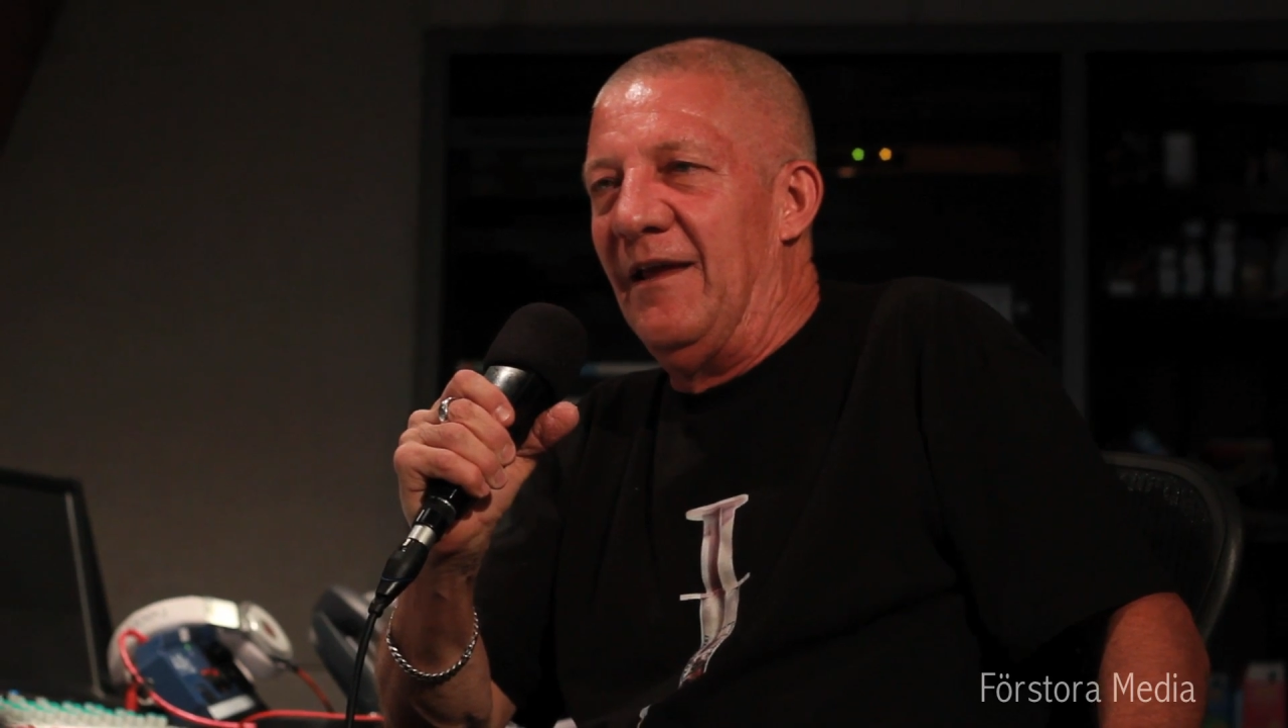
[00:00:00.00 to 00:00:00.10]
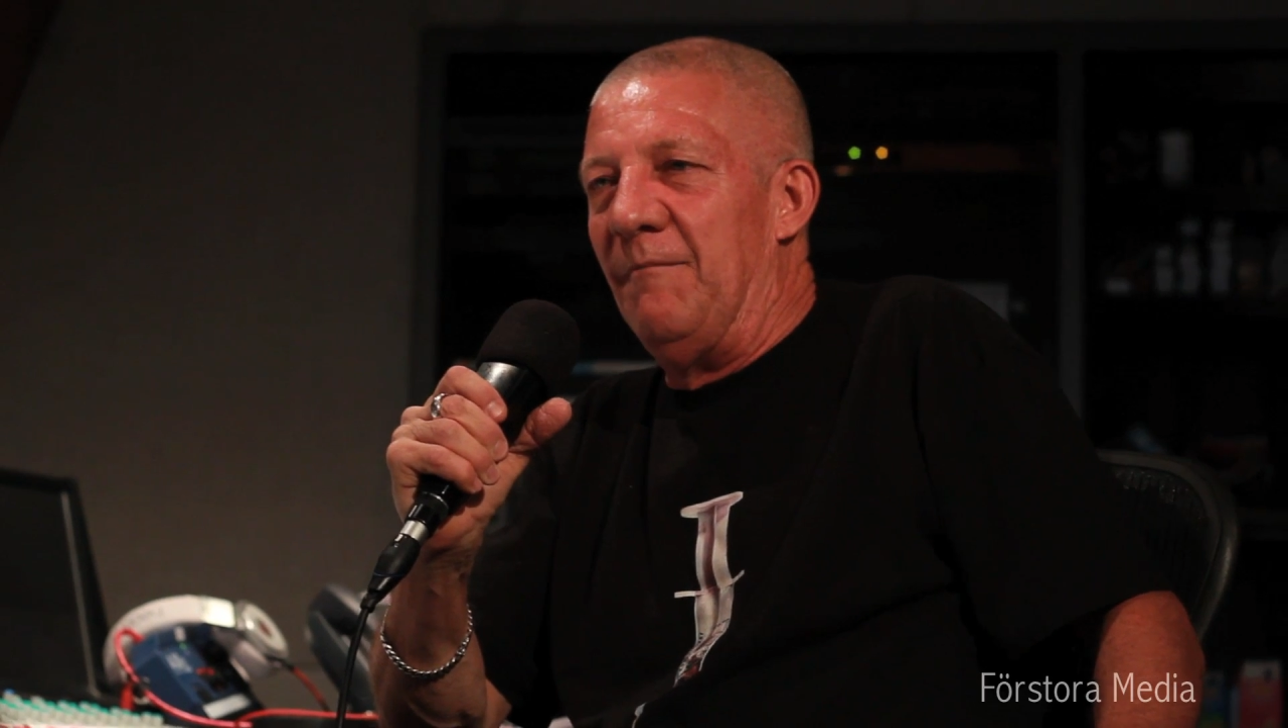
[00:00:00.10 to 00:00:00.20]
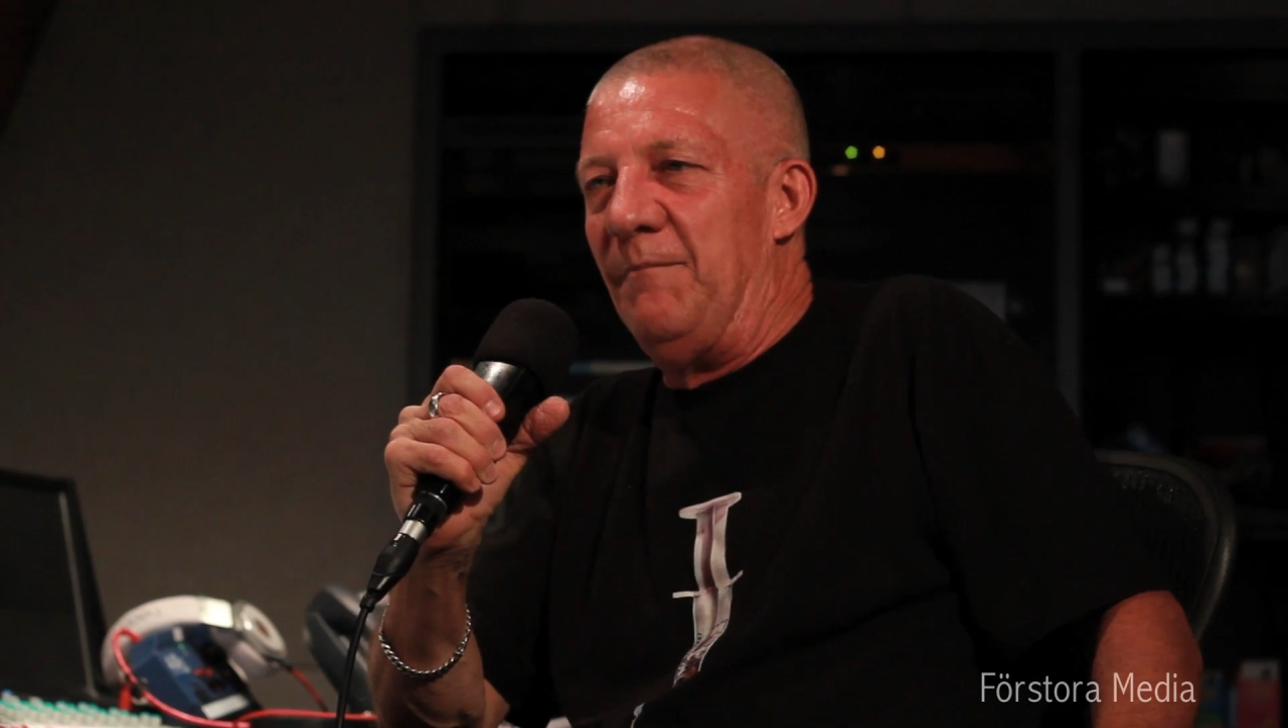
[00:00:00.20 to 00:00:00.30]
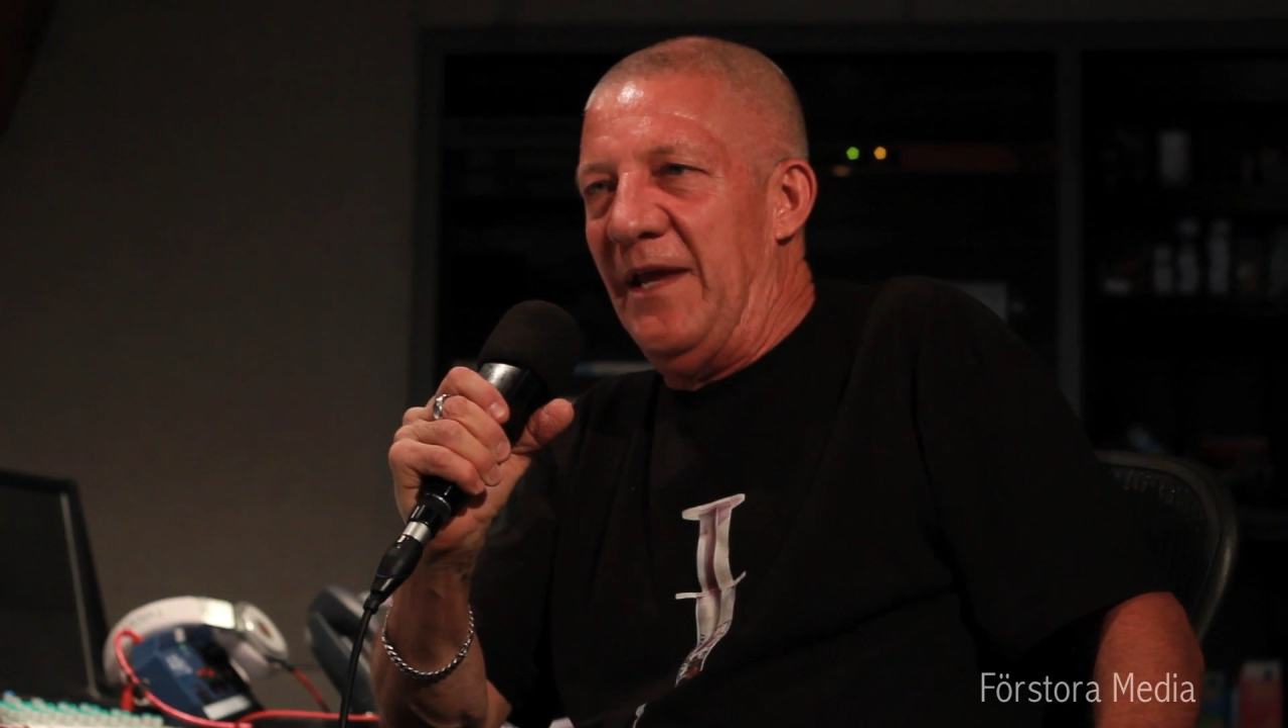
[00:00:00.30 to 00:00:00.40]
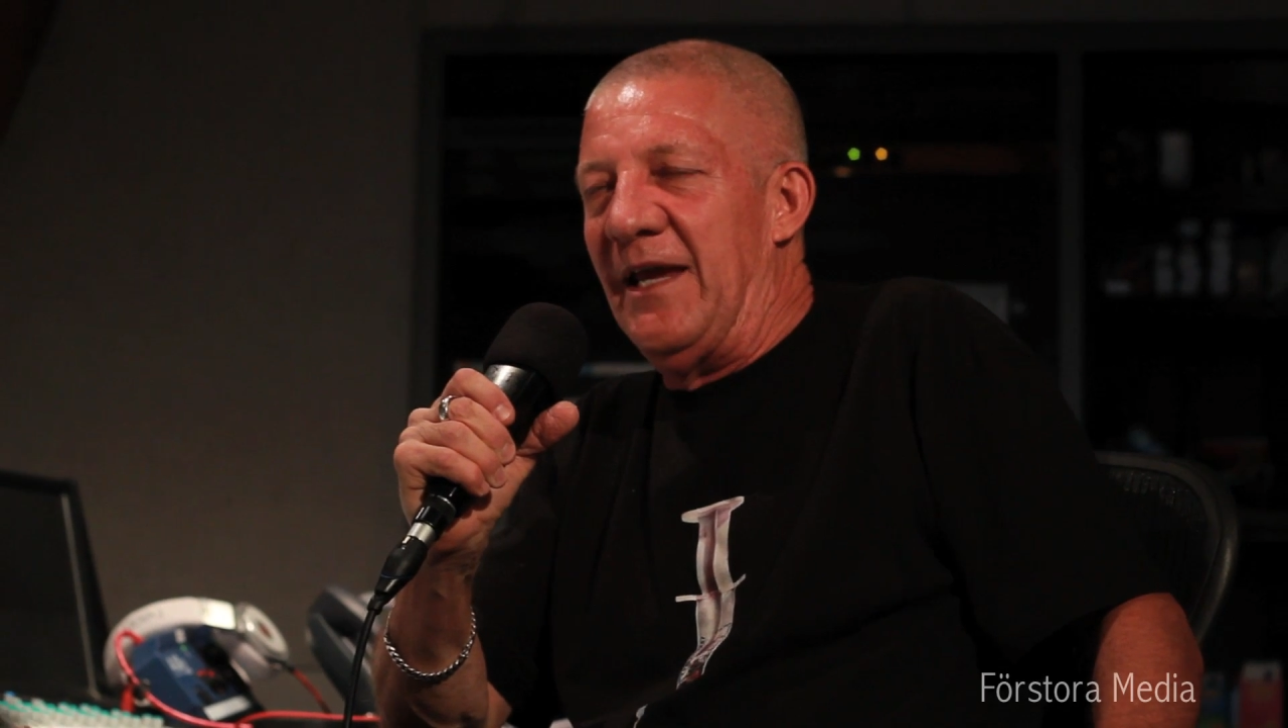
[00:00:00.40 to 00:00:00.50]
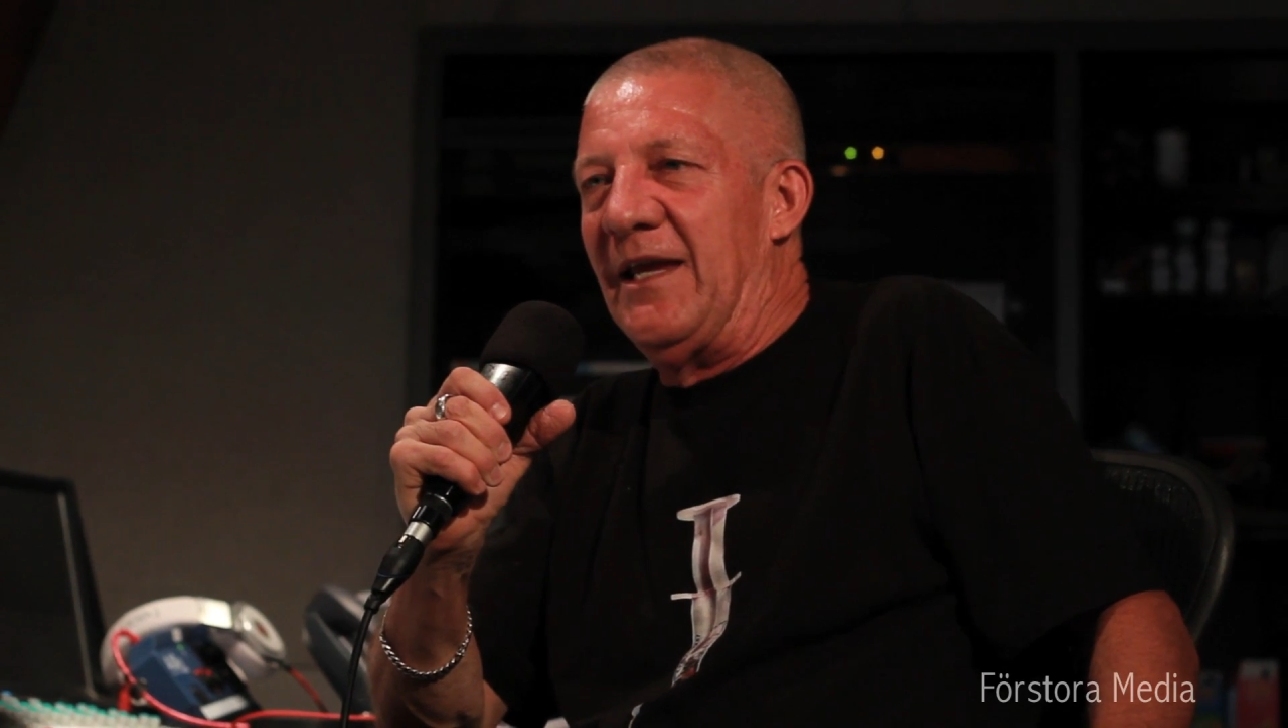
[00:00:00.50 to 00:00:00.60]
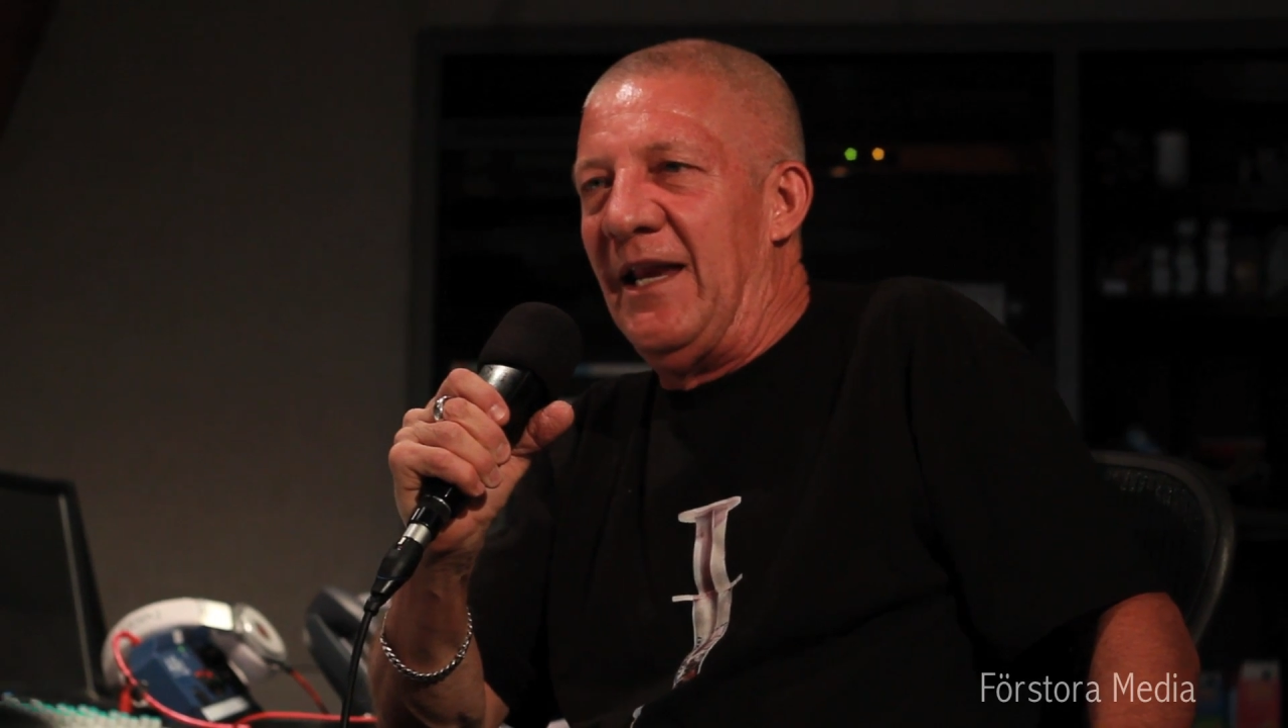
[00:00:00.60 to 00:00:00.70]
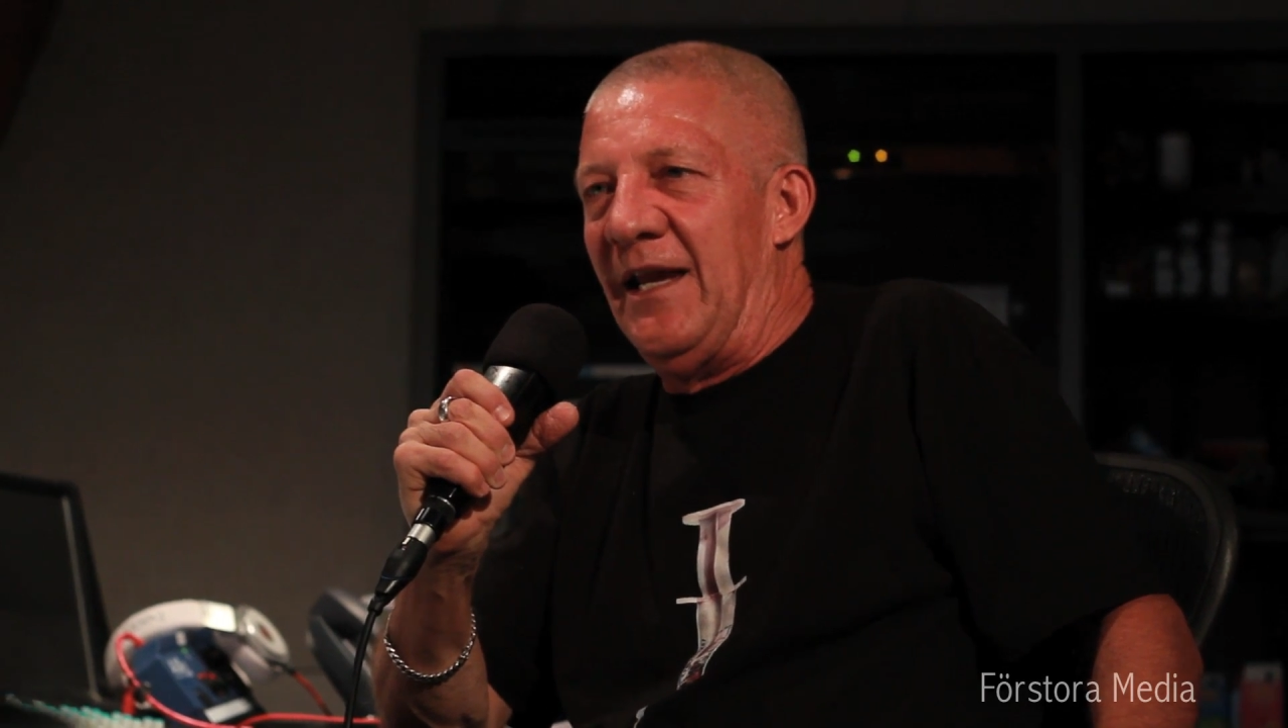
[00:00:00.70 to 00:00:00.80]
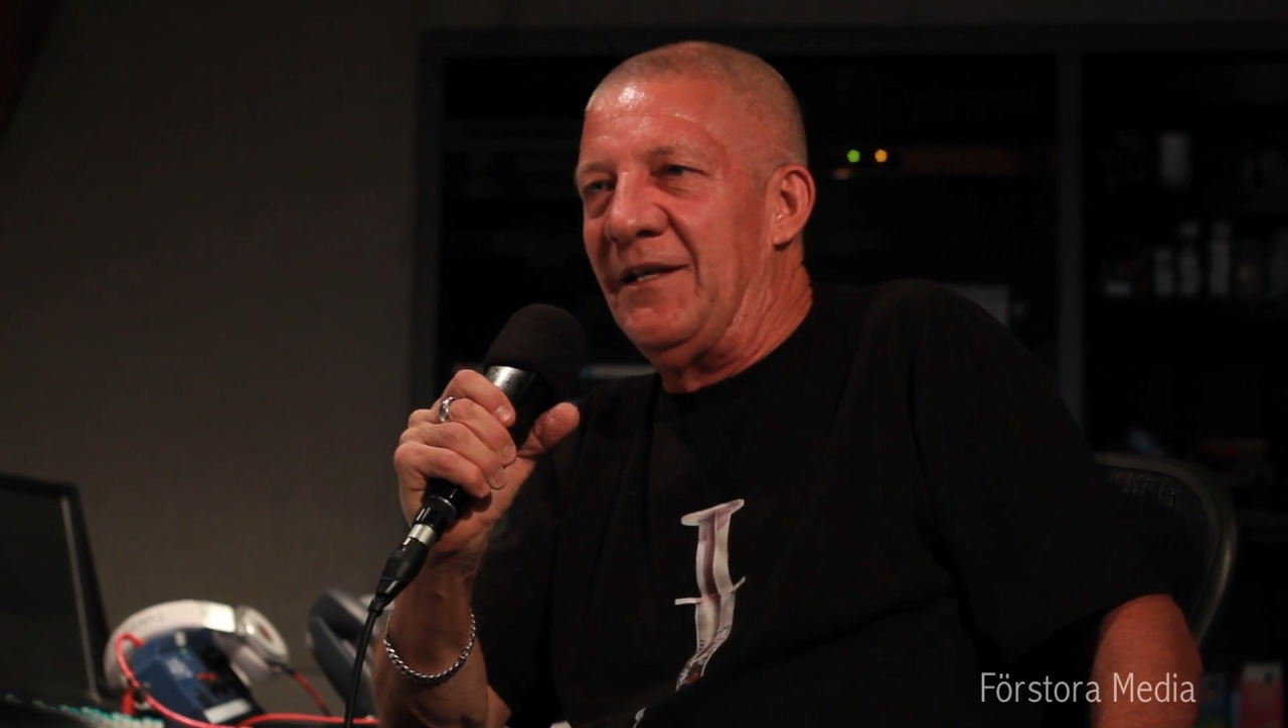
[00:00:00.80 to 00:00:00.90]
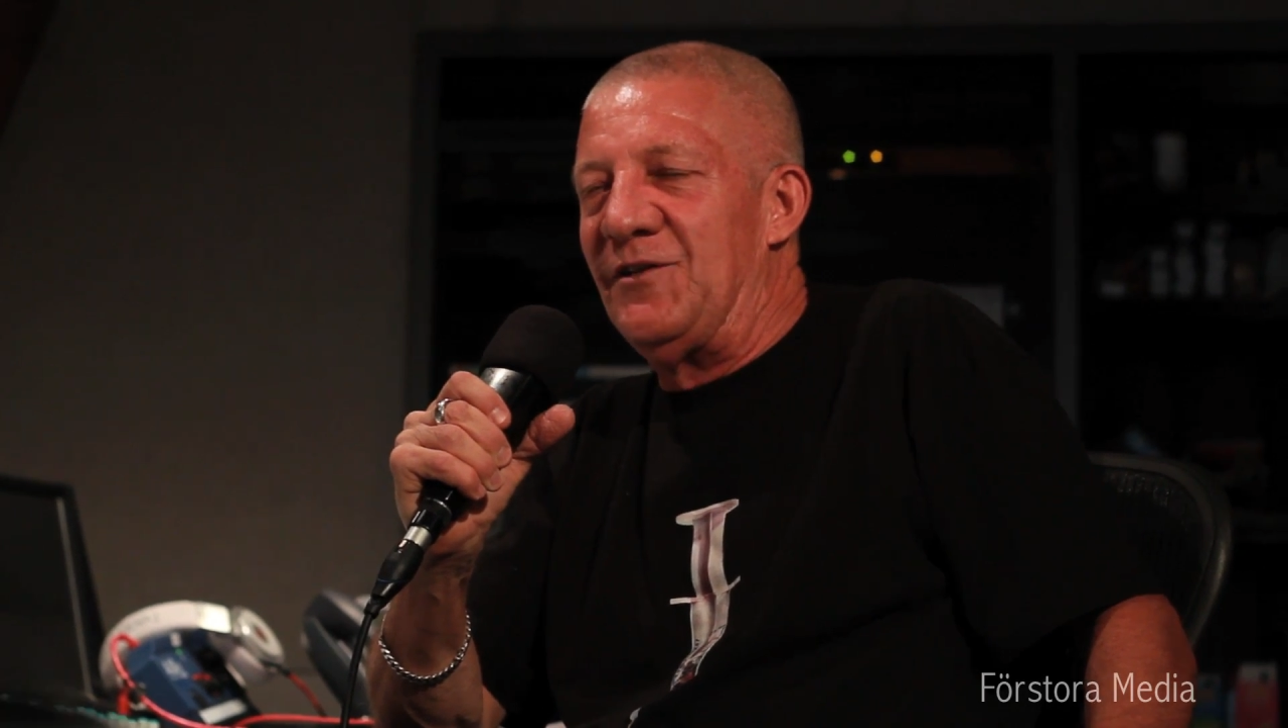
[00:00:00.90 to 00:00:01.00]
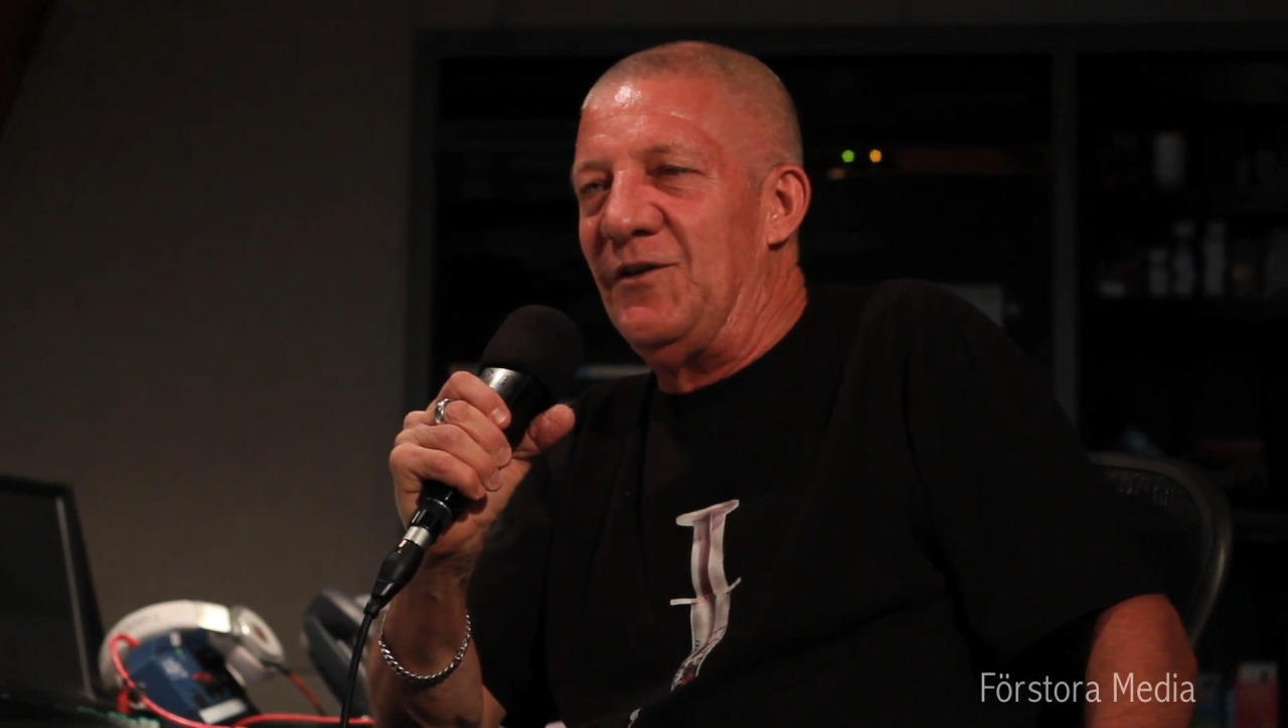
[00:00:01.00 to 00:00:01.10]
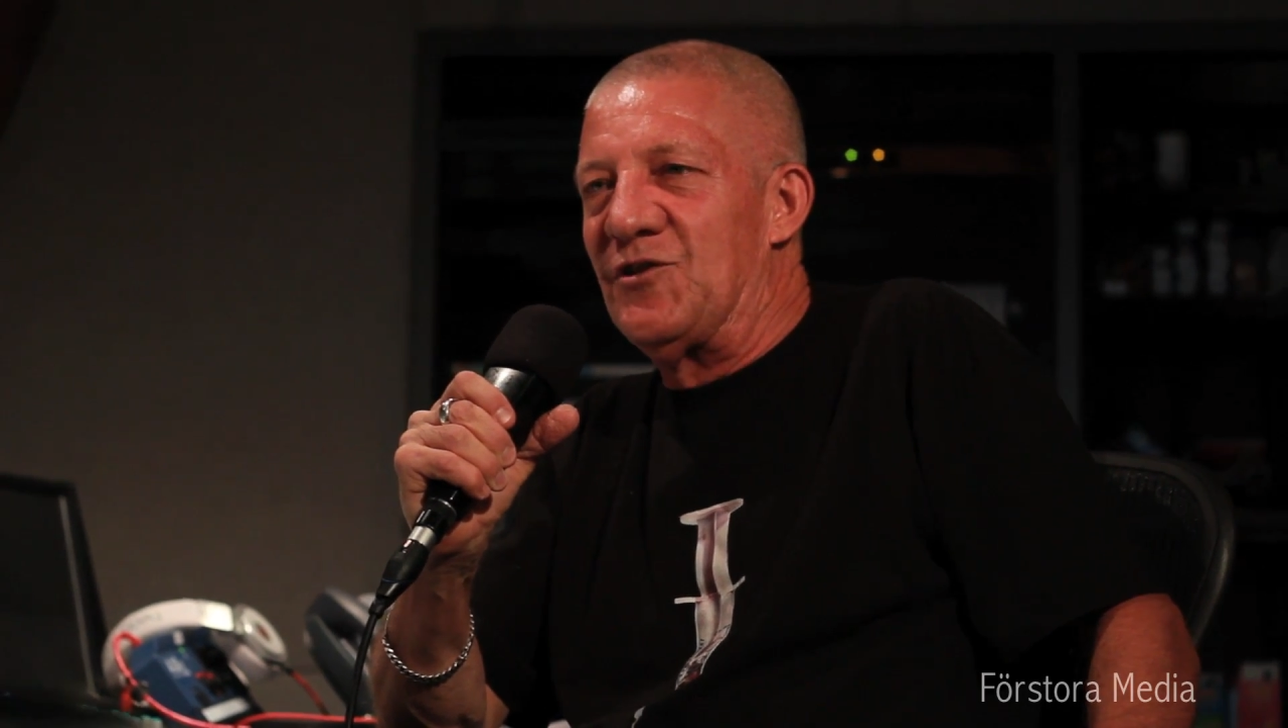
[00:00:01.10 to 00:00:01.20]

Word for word: me get into